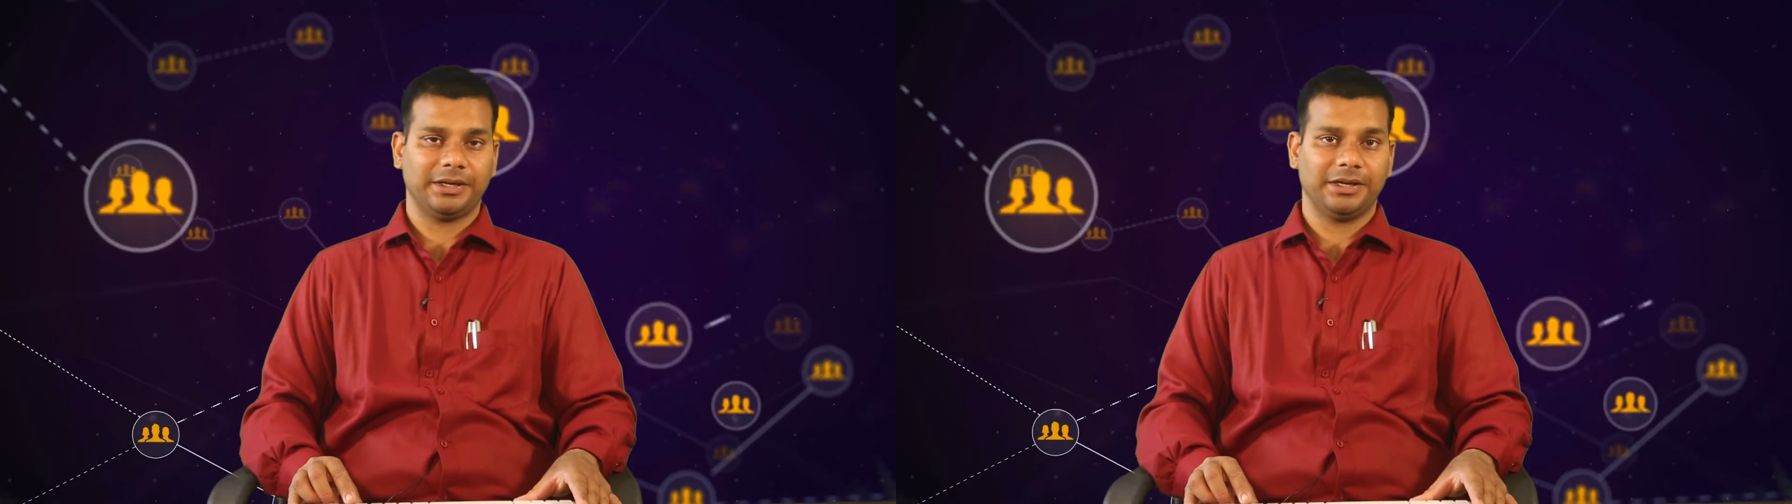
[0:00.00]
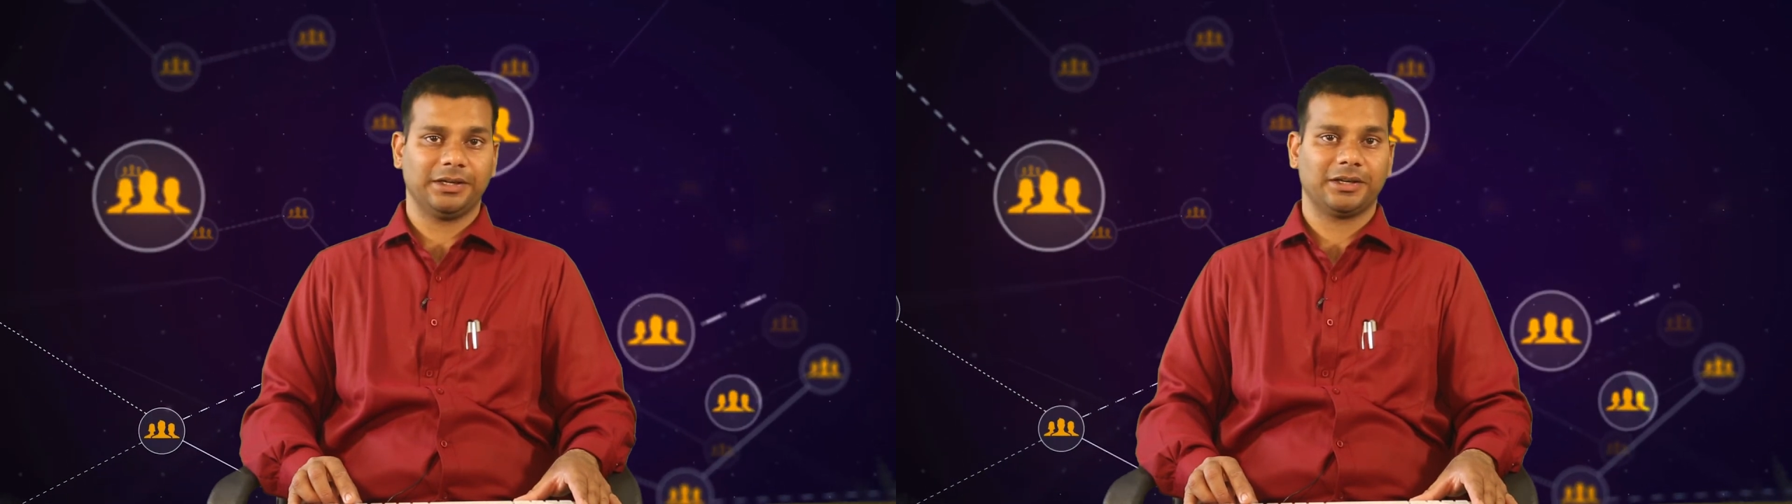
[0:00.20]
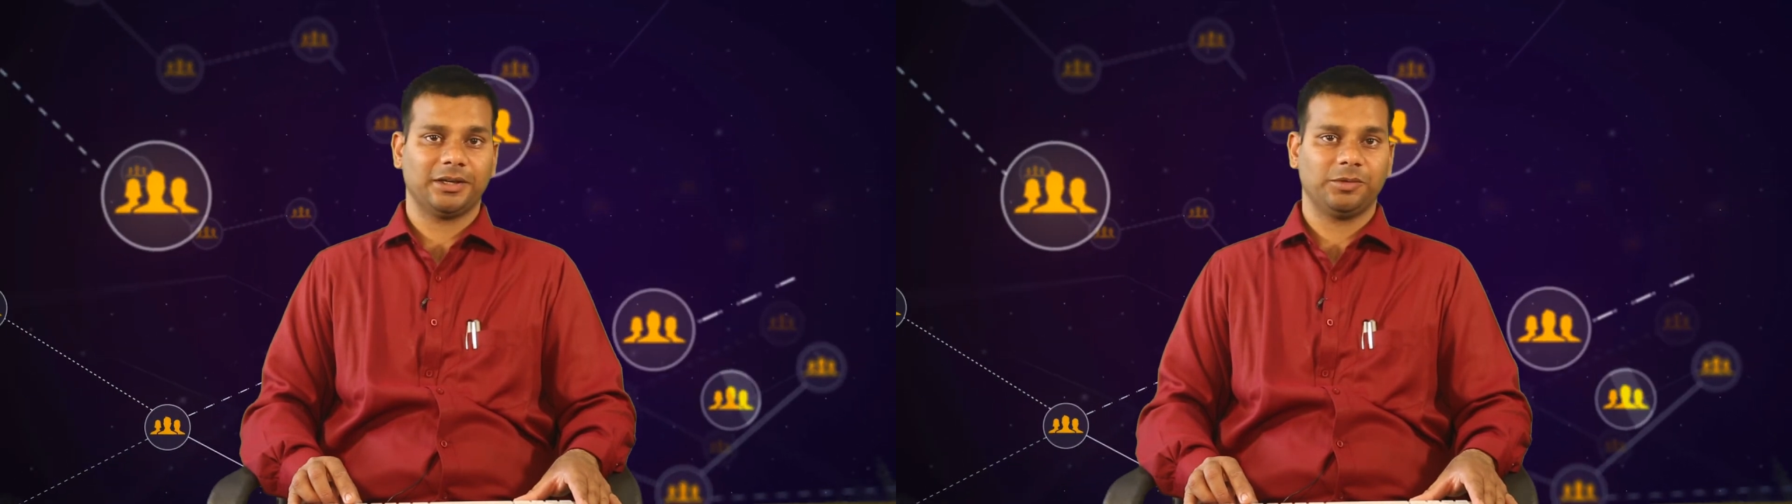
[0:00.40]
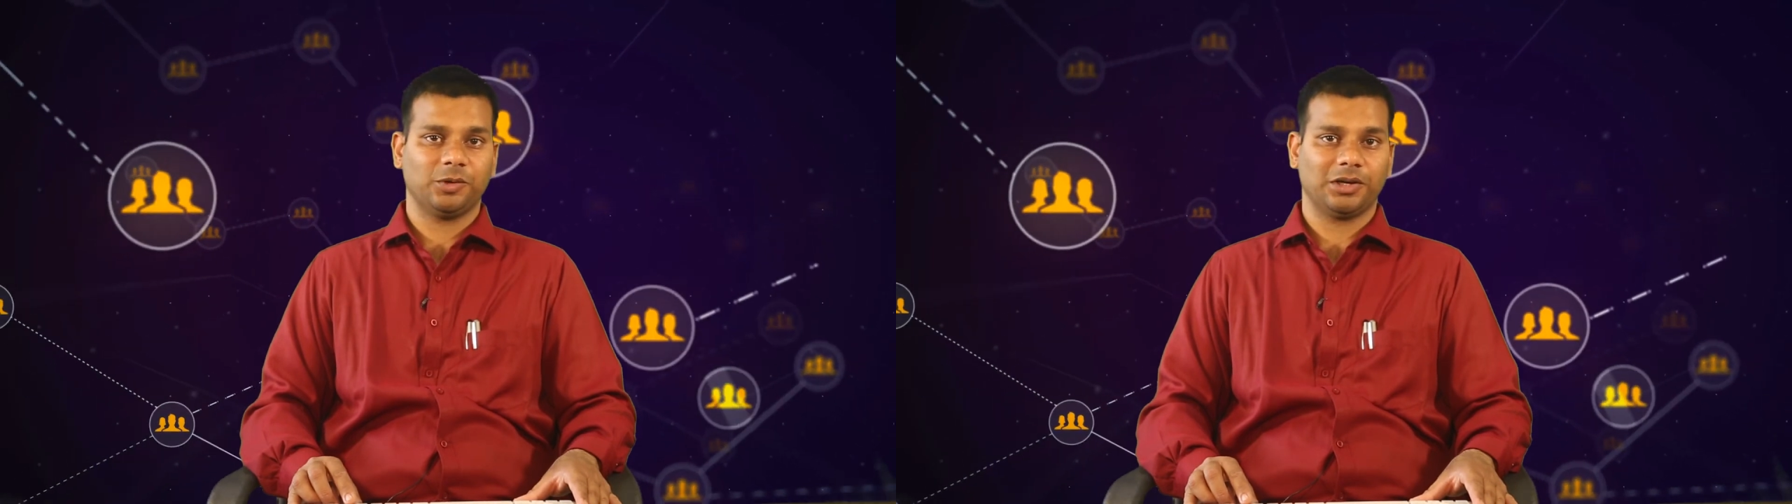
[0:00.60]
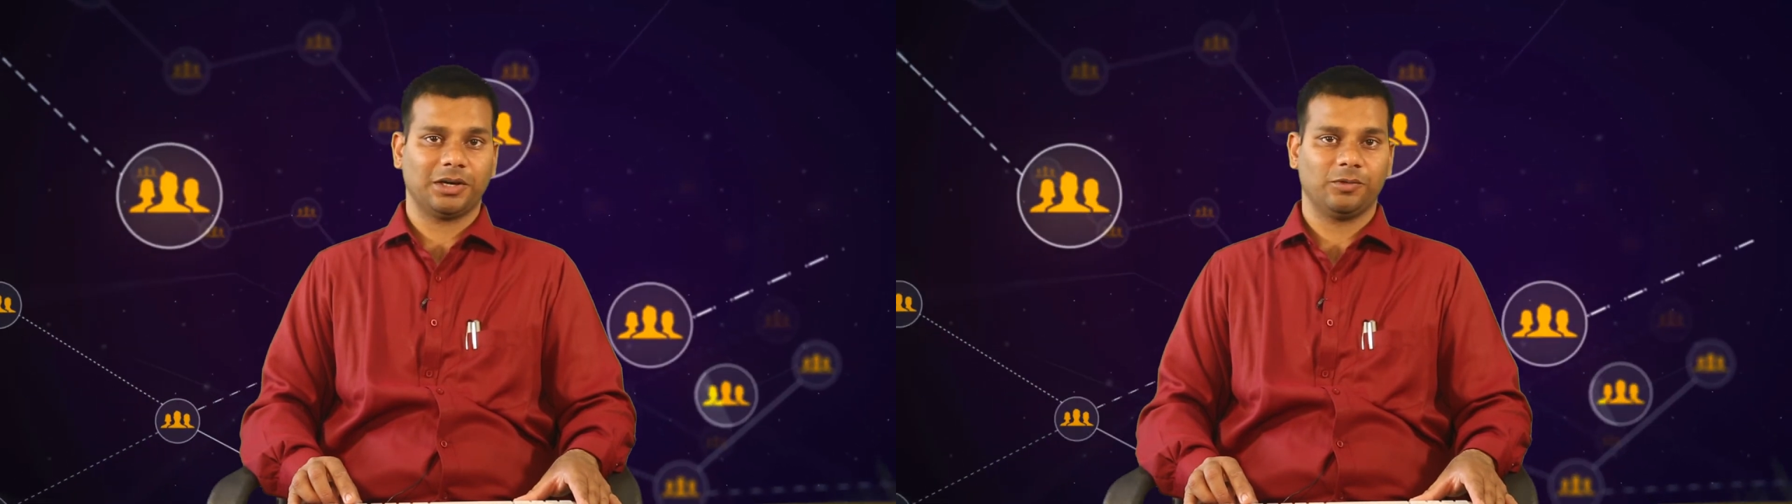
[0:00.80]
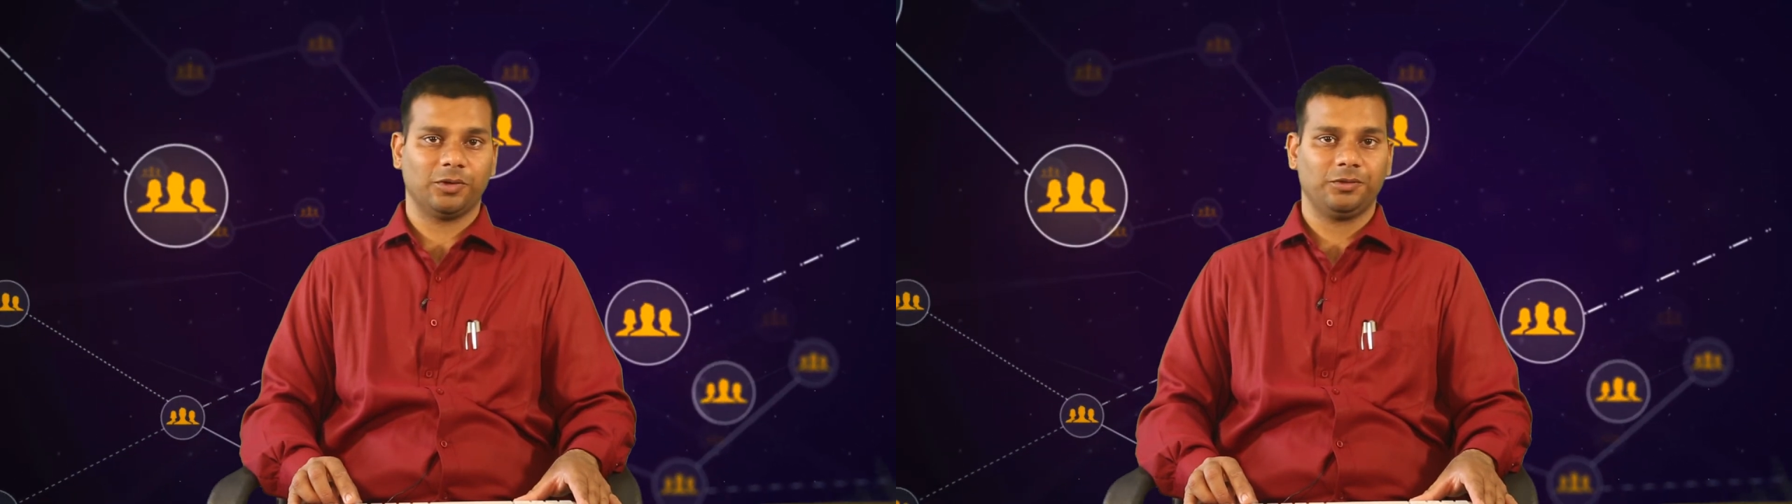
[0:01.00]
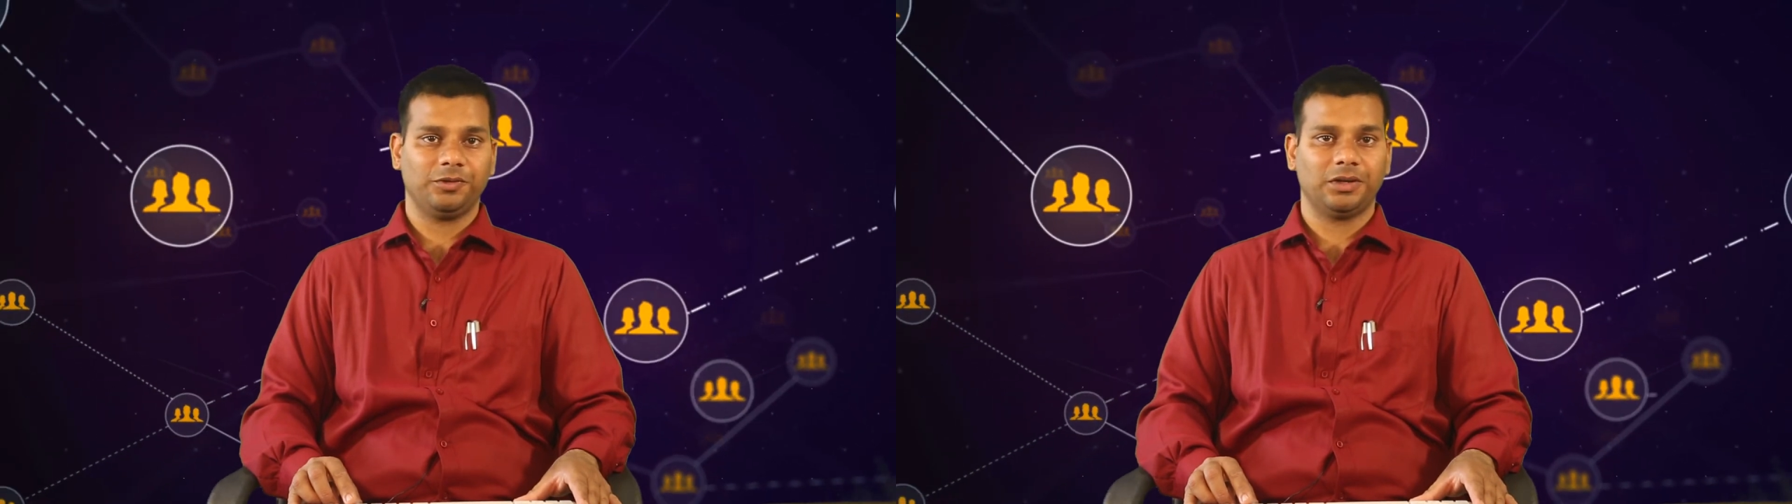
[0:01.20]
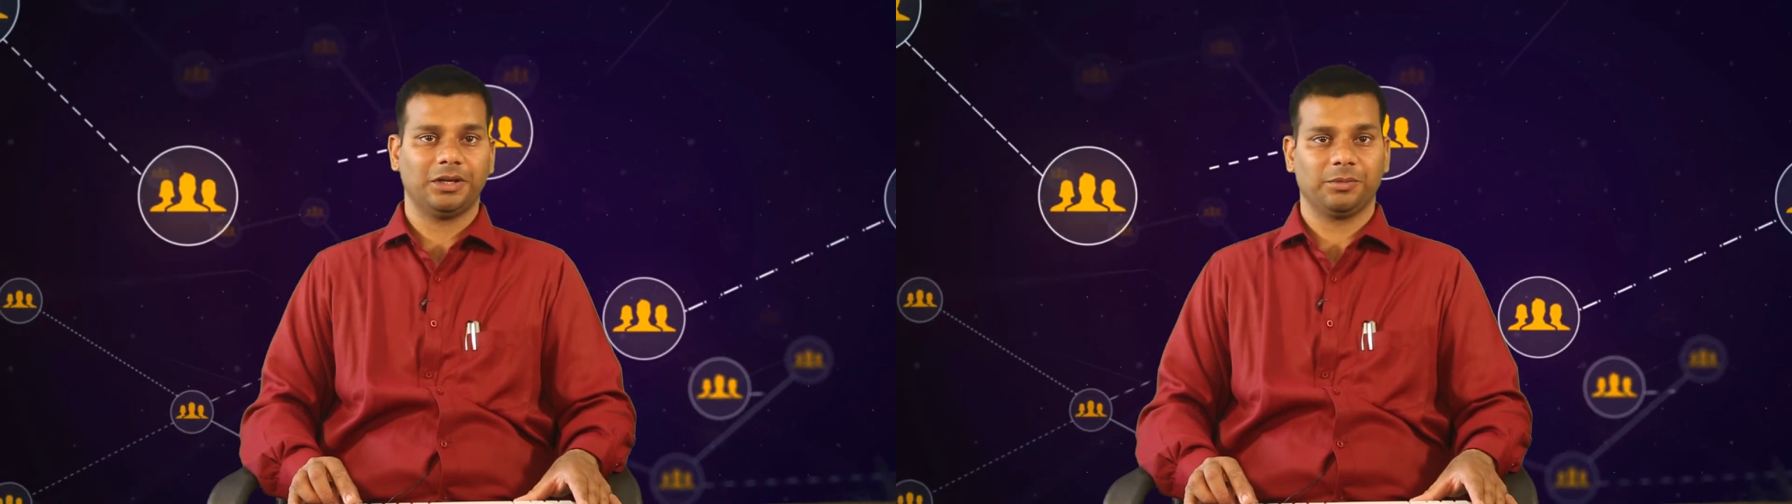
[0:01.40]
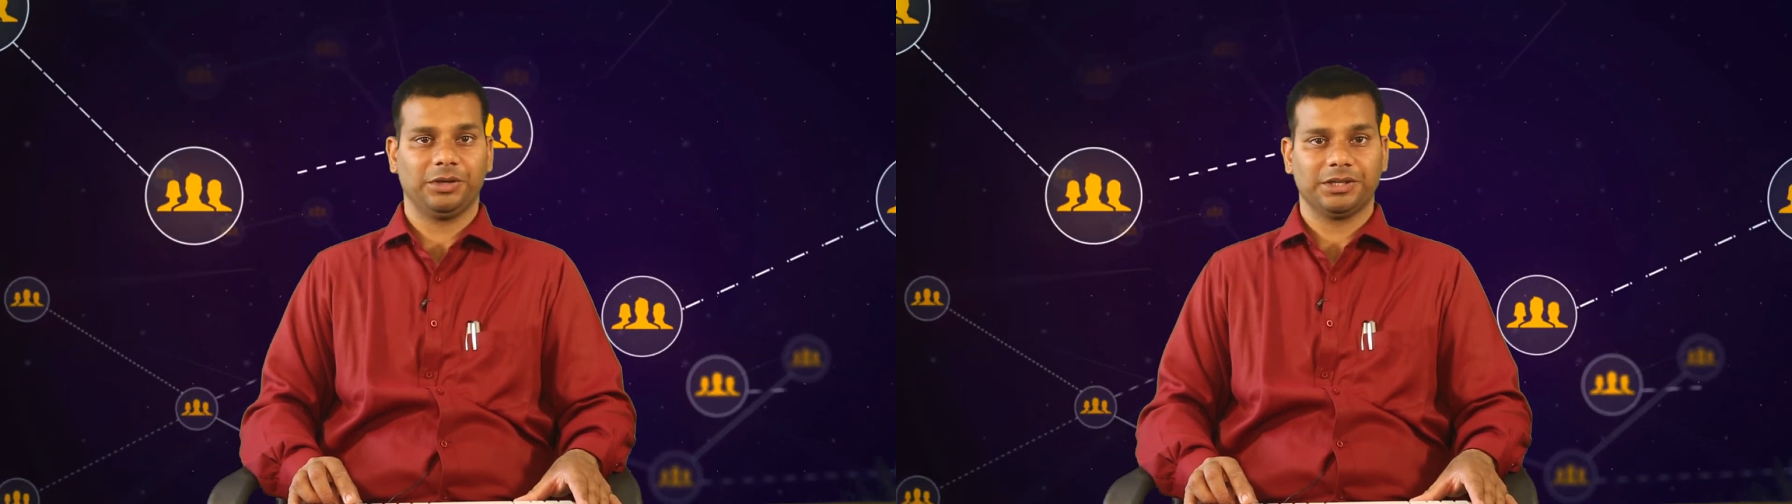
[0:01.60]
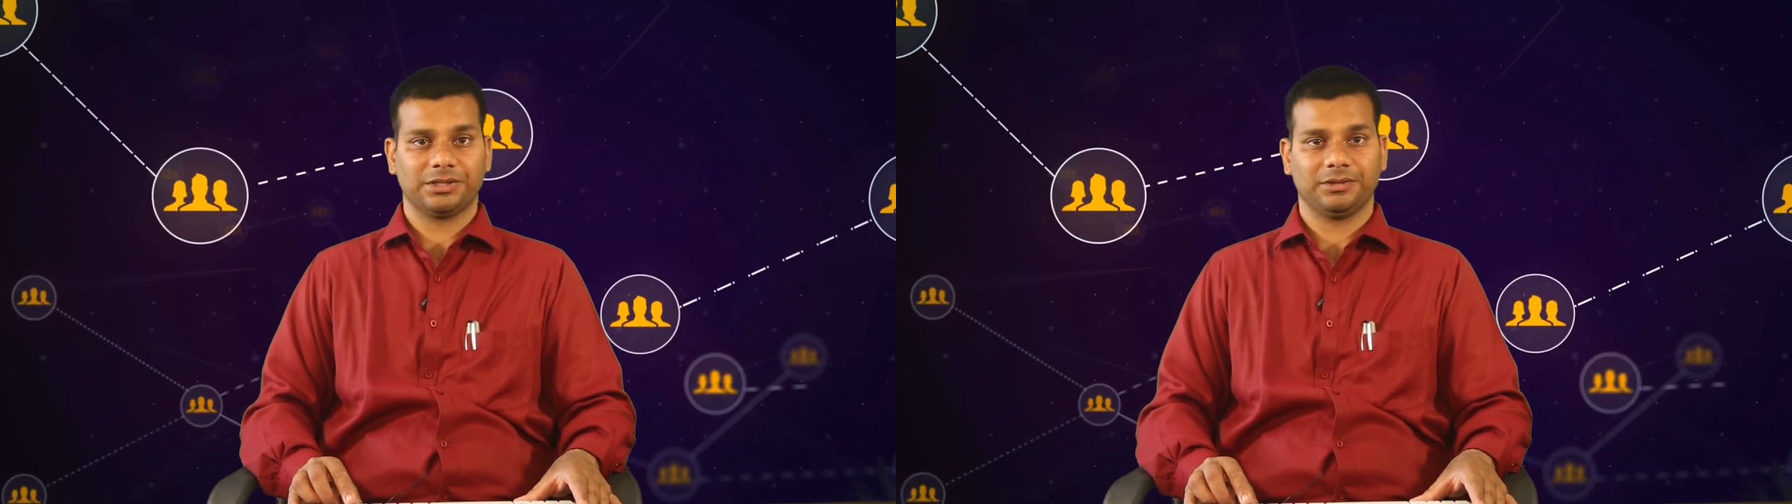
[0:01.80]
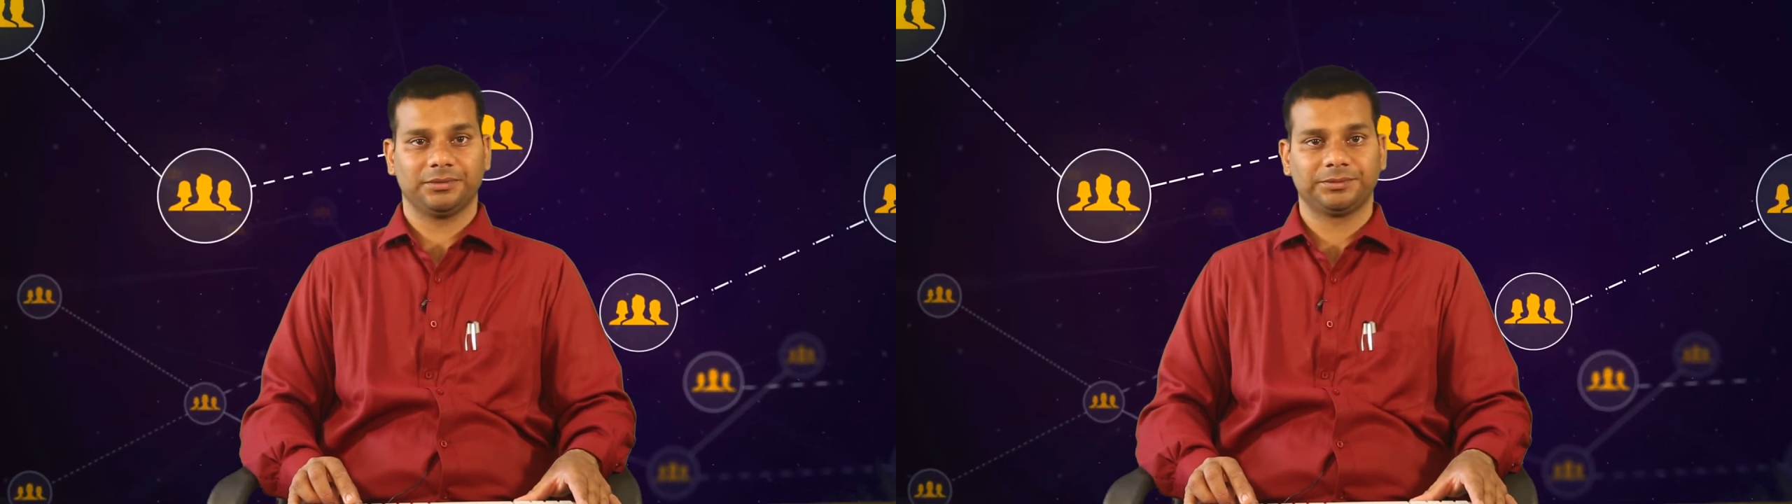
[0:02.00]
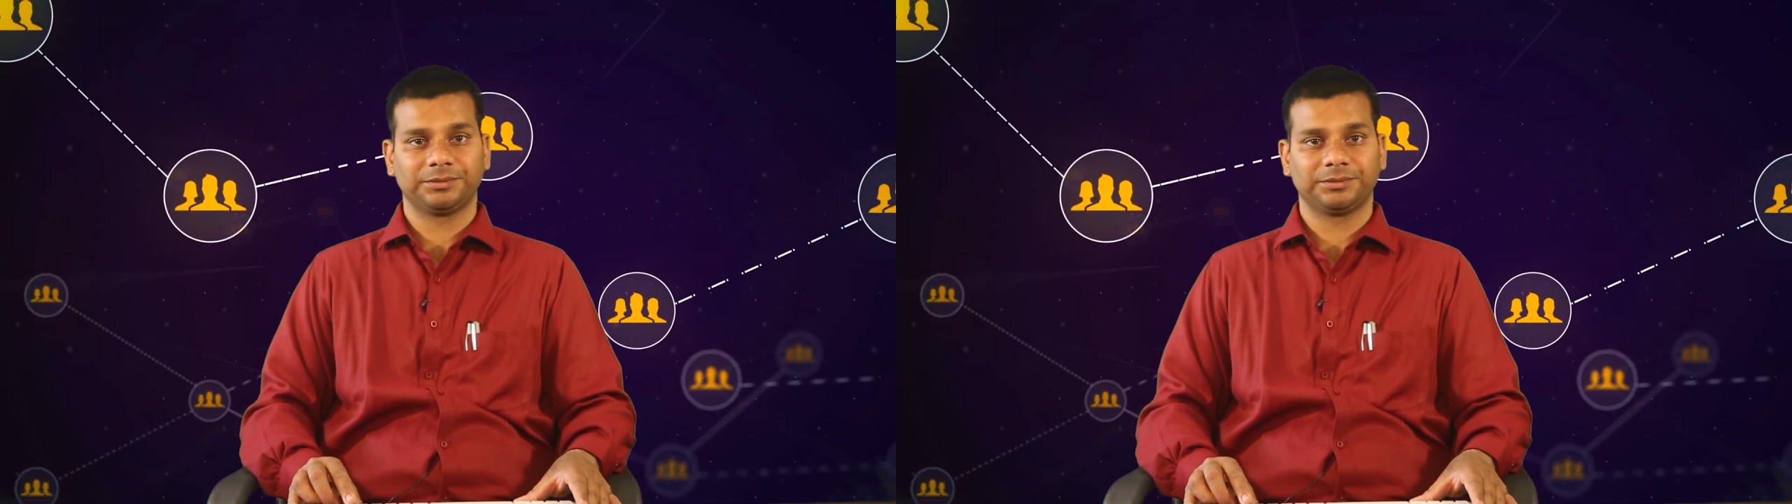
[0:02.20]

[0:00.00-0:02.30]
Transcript: and it can be on account of termination.